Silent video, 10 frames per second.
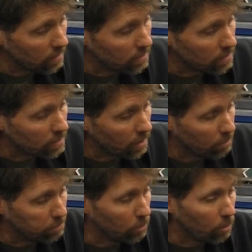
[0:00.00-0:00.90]
it's
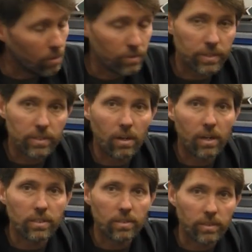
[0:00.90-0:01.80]
a bullhorn
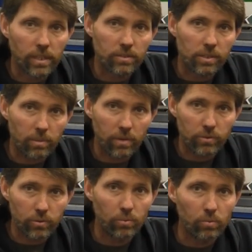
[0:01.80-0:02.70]
design, so it doesn't
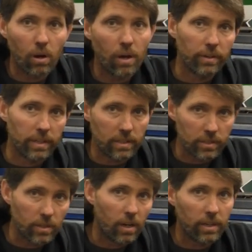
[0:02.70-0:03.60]
spread too wide on
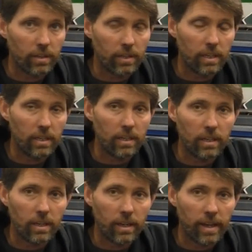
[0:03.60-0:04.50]
either side of
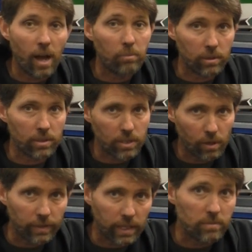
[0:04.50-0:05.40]
the uh, outboard
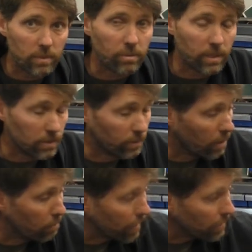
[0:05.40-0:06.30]
itself. It keeps it pretty sort of
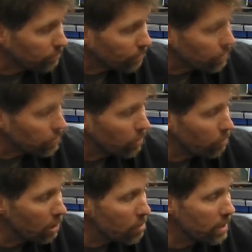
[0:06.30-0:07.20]
compact. So
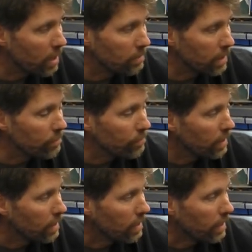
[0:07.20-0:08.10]
we'll open it up now
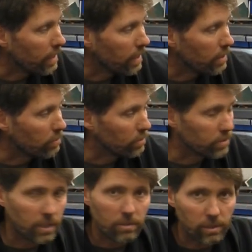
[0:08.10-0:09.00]
and we'll
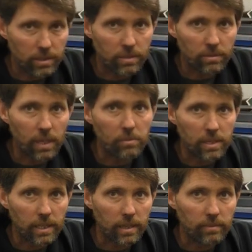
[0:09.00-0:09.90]
see what you sort of get
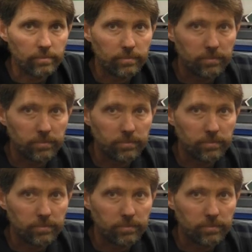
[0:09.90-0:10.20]
with the kit.